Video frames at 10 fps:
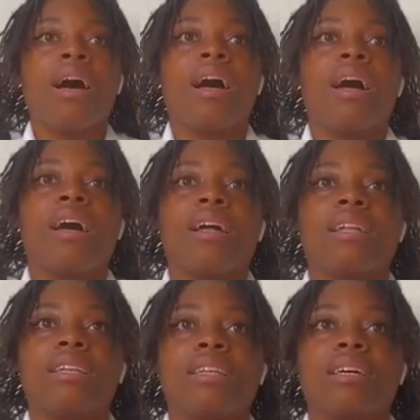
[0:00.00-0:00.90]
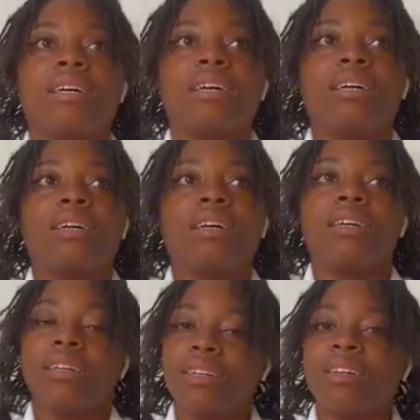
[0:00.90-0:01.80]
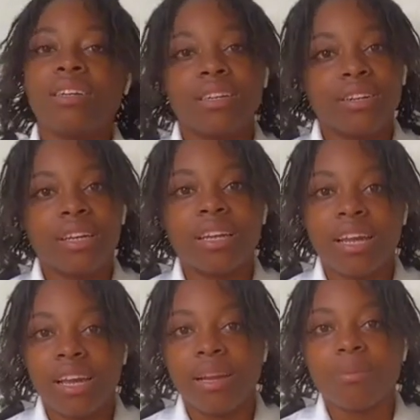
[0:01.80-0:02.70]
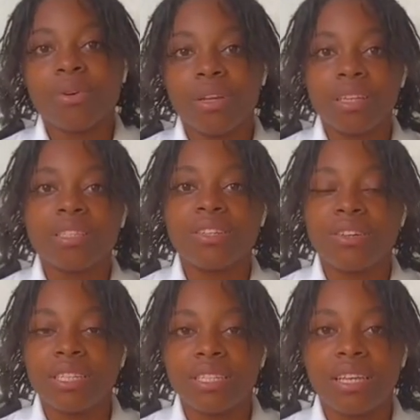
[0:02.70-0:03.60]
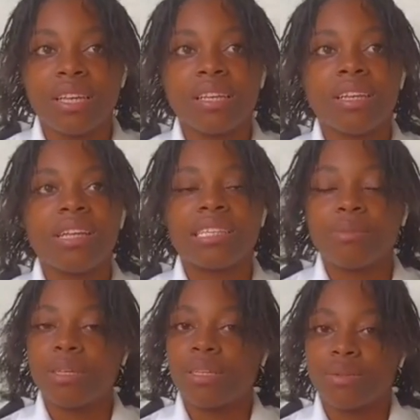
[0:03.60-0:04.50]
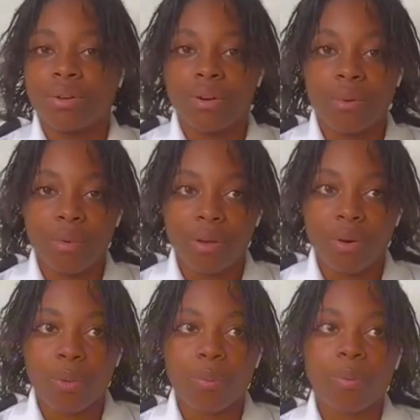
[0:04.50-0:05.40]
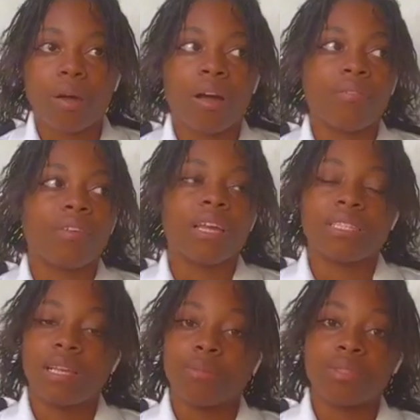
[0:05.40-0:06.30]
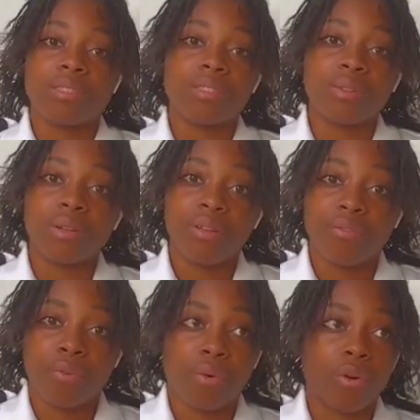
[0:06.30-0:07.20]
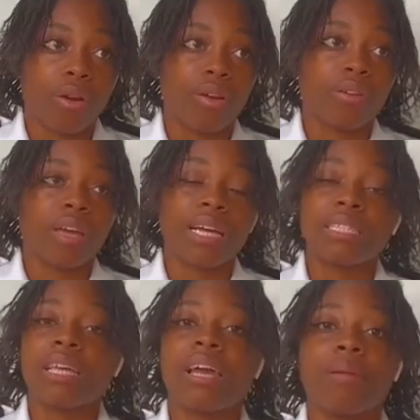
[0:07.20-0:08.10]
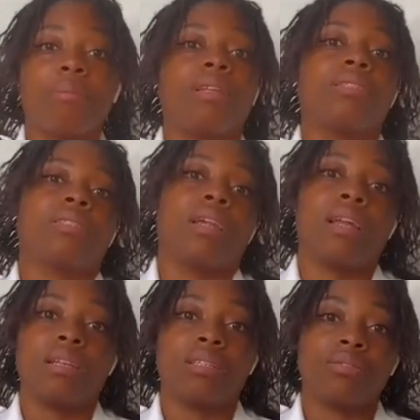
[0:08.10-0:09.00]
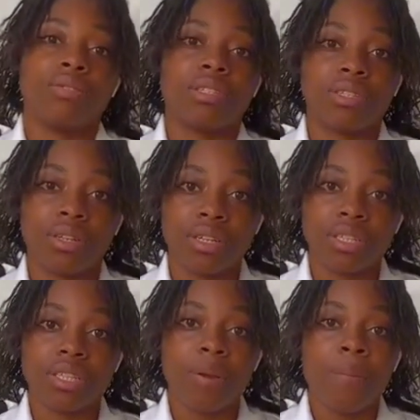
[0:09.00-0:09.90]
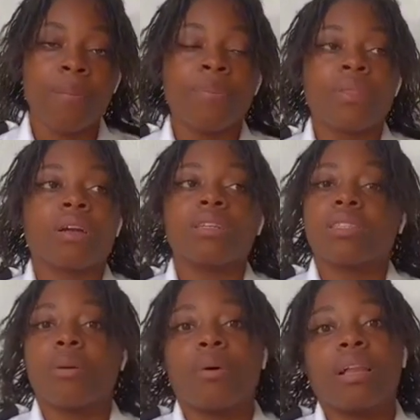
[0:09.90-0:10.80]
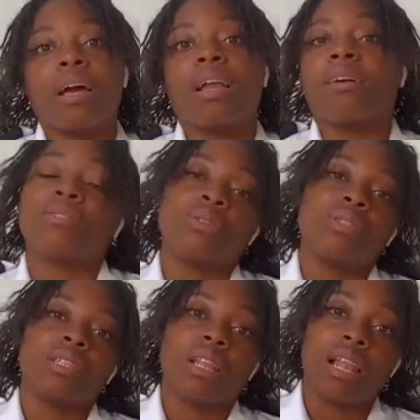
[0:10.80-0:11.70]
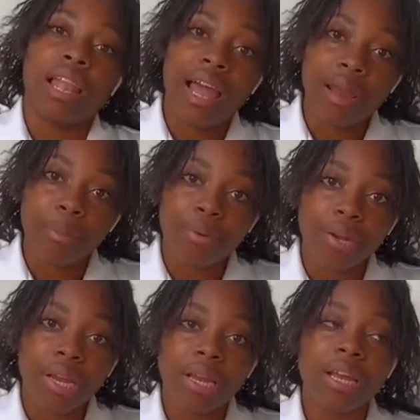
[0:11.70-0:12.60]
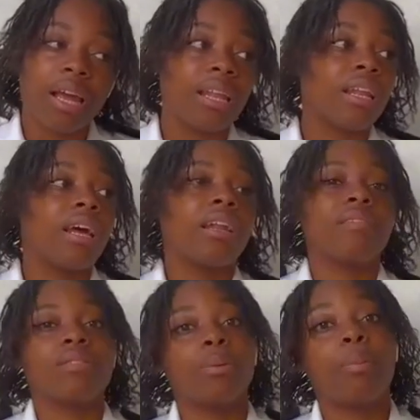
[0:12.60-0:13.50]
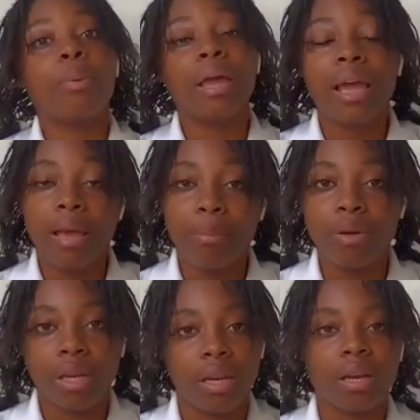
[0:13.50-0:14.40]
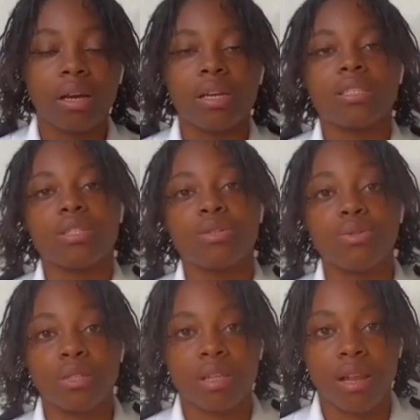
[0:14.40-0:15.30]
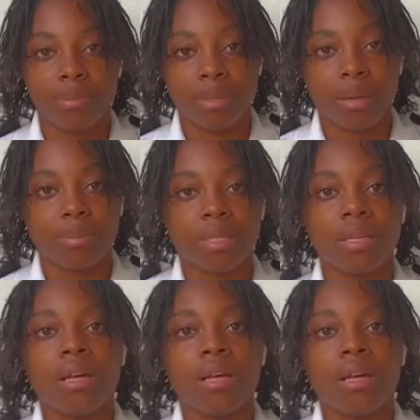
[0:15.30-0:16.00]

And you know, in grade 9, I'm going into grade 10, SBAs are coming up, exams to study for, assignments that I need to research. Because normally I'd have to go to the library and then I'd have to pay money in order to use the laptops.